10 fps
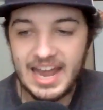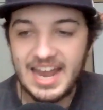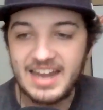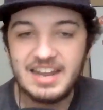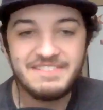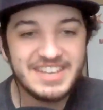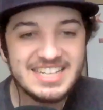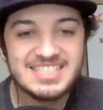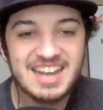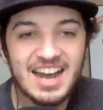And if
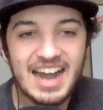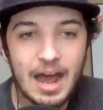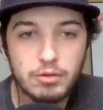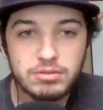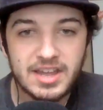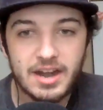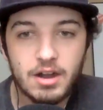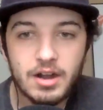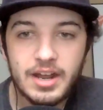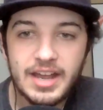he's not out there